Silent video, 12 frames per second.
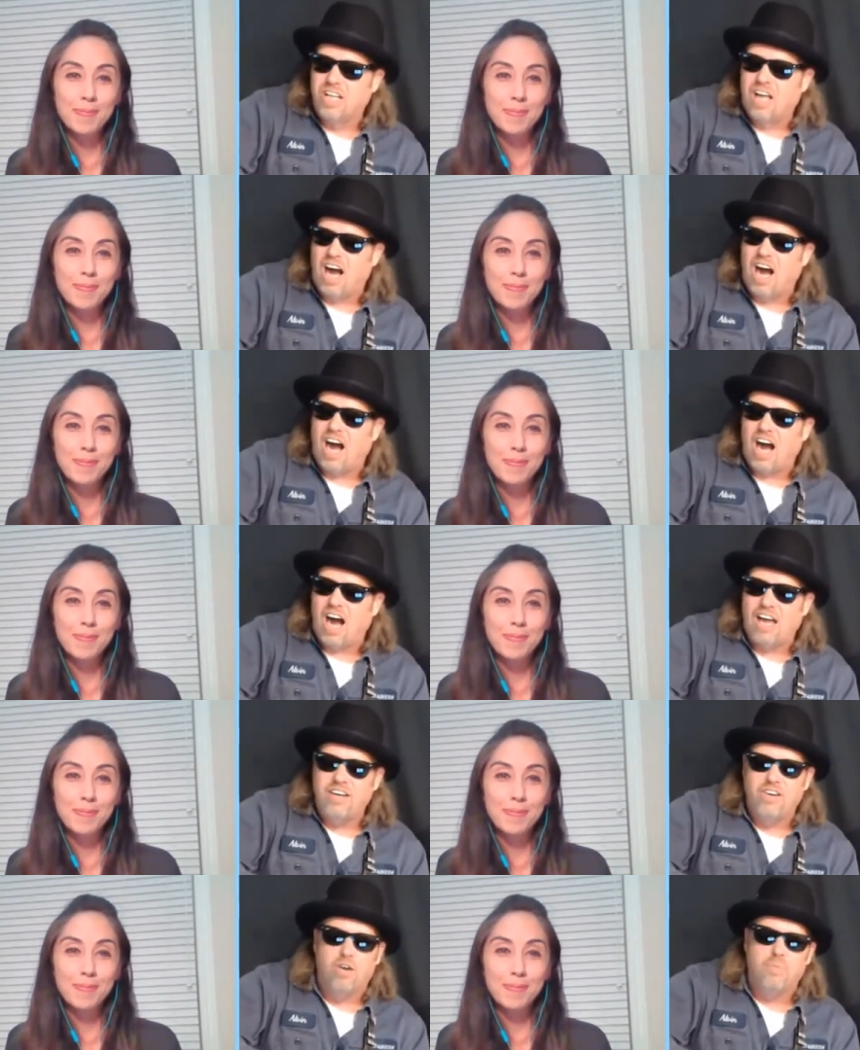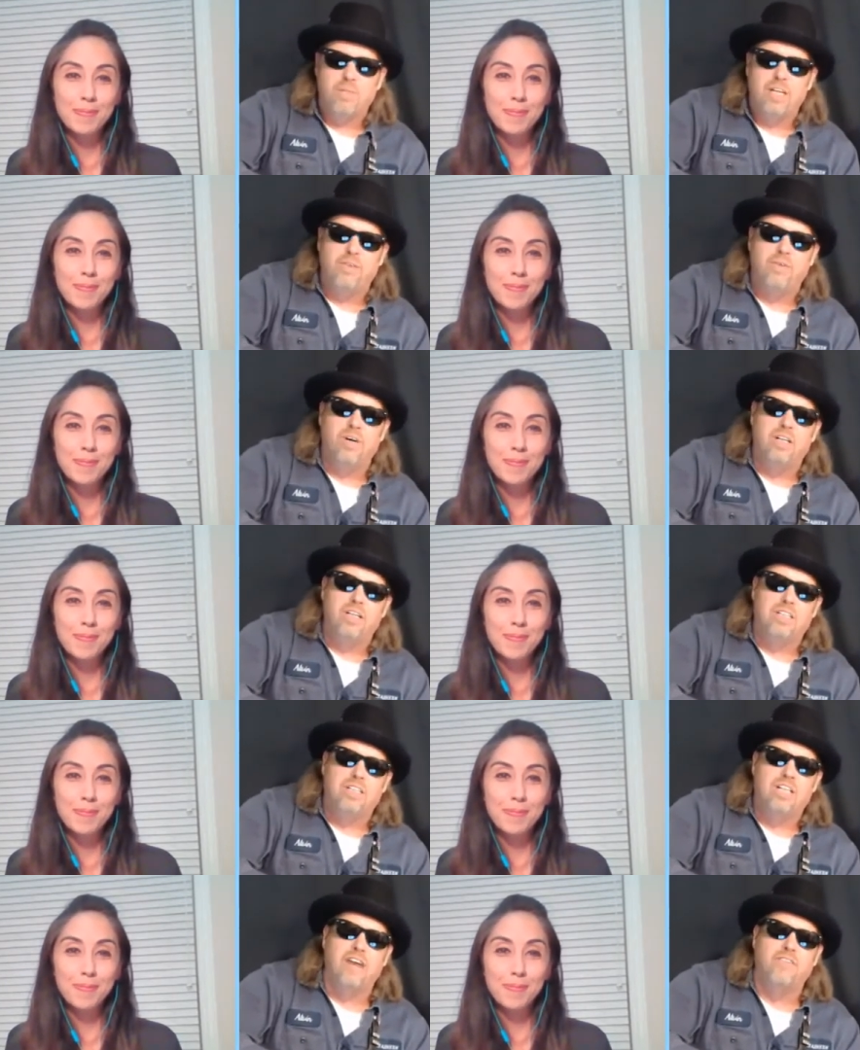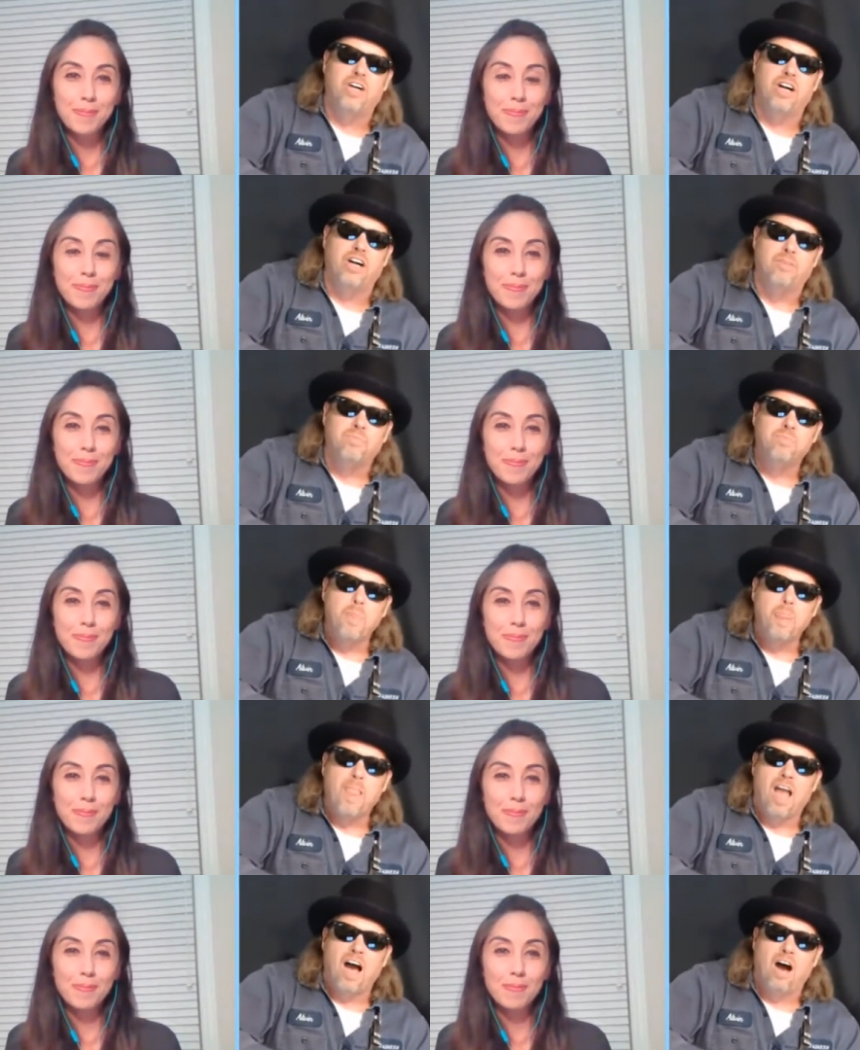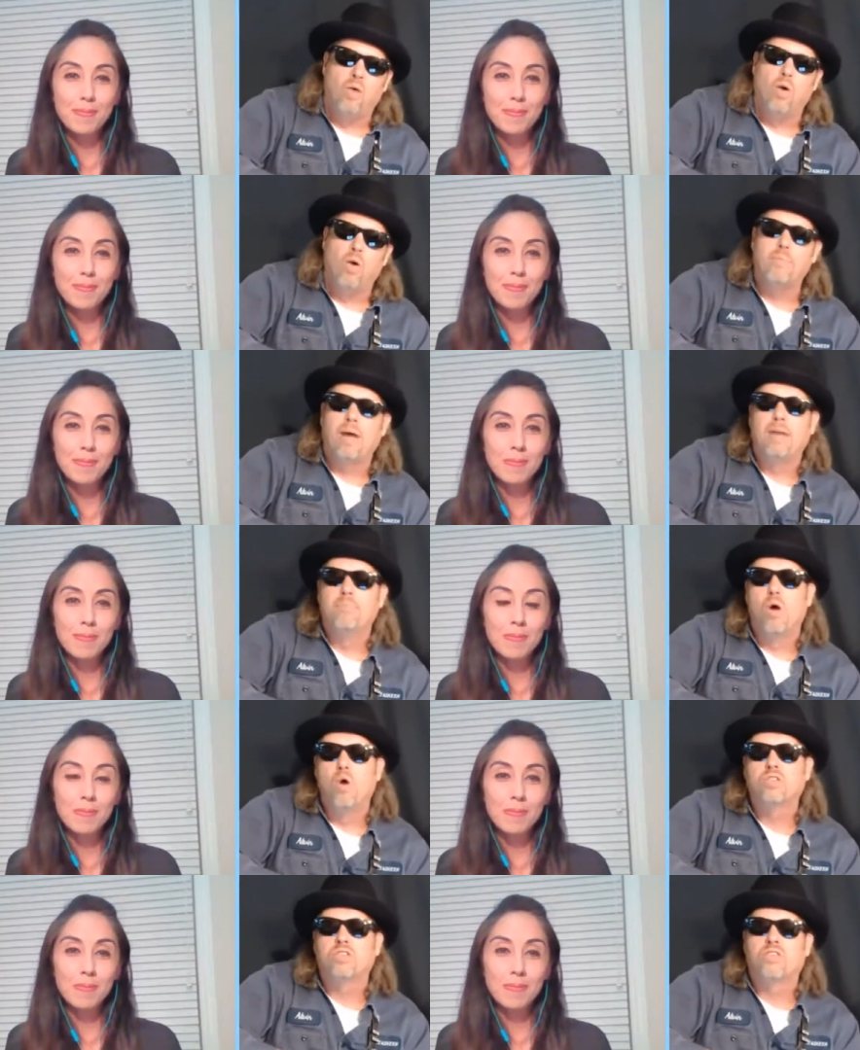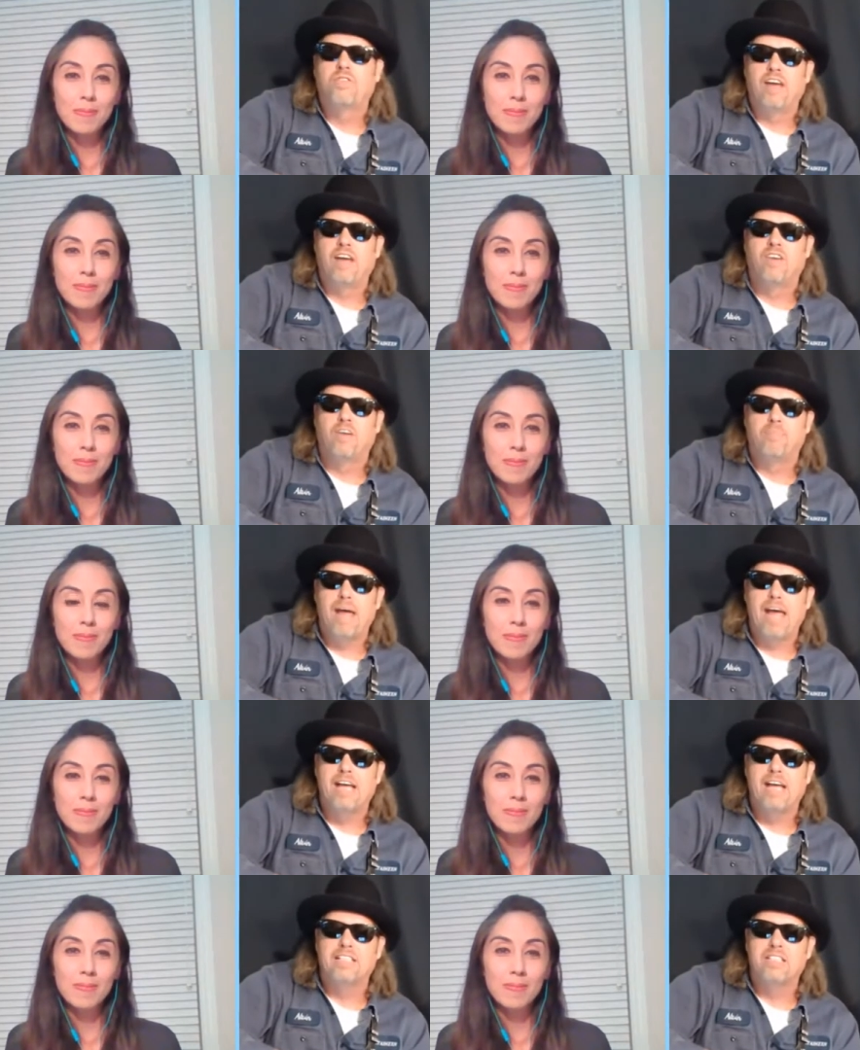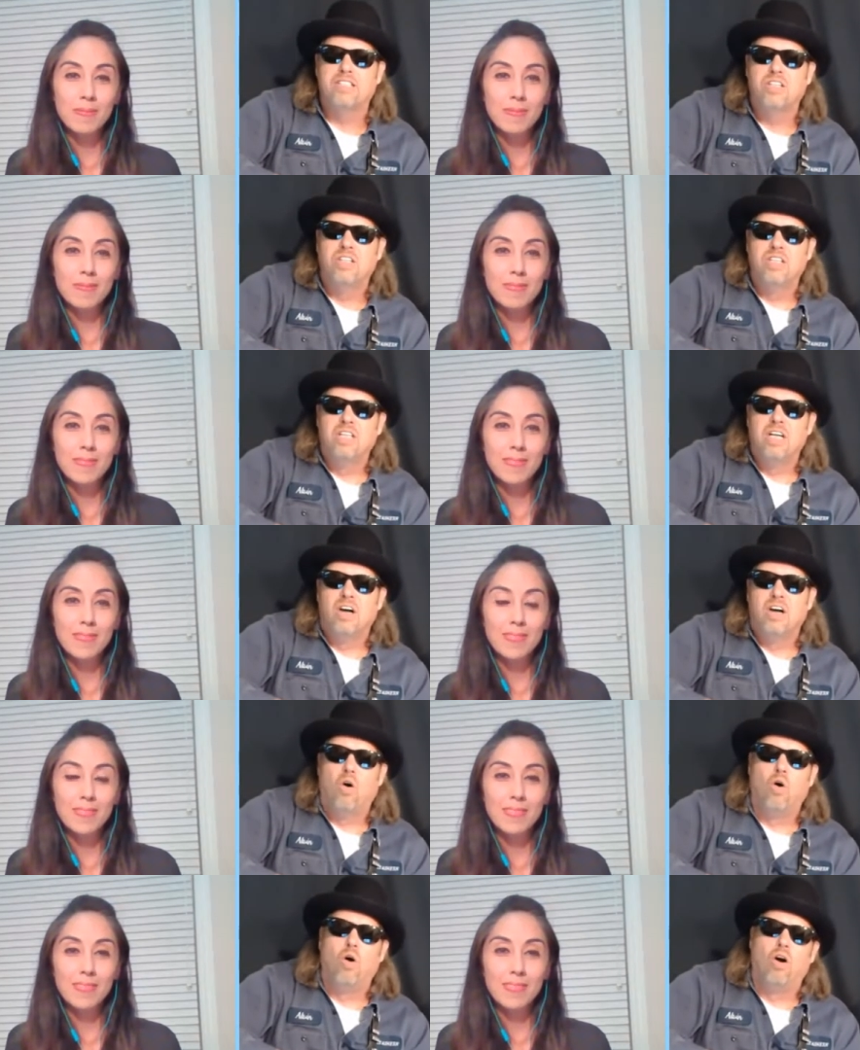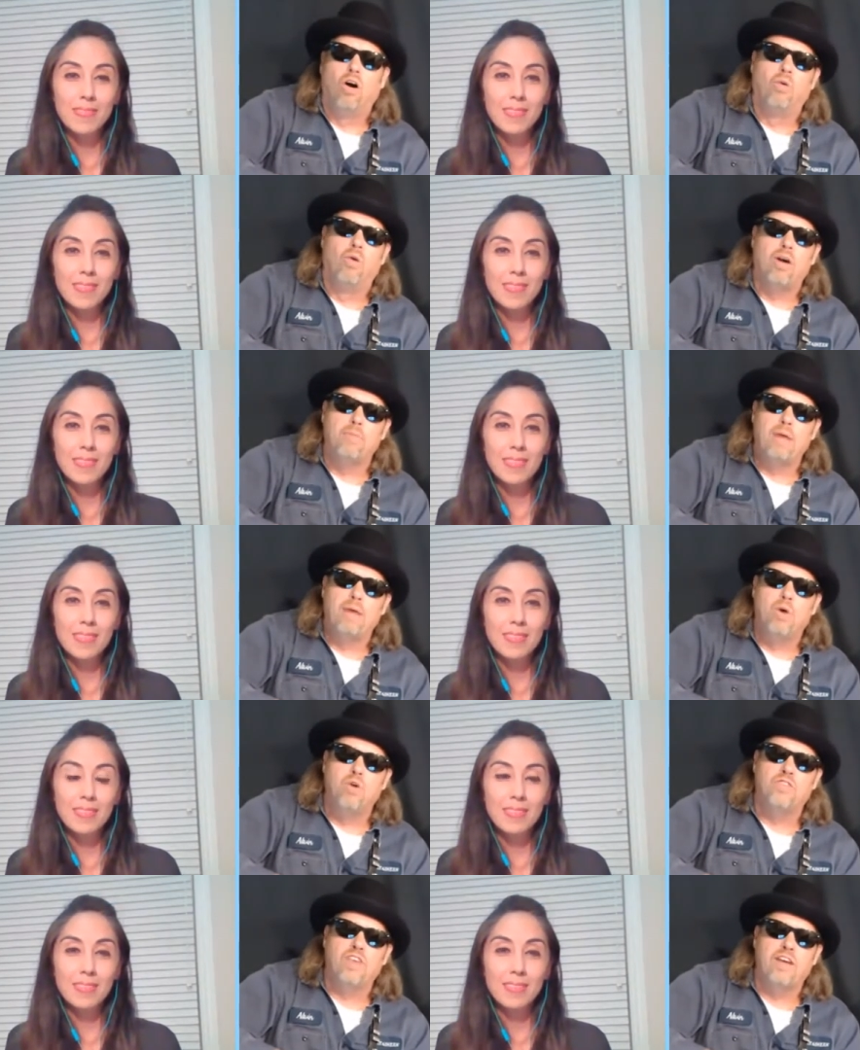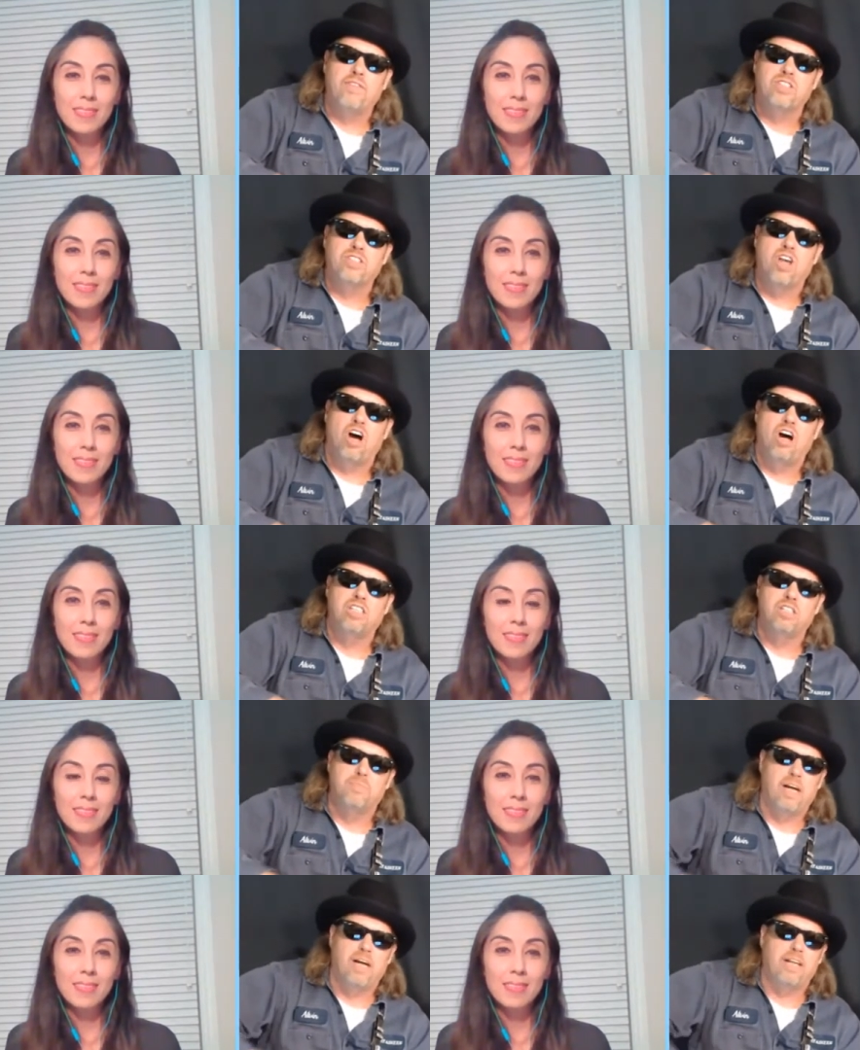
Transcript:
Speaker 1: I normally will cover one of my most favorite bands or one of my most favorite songs, but,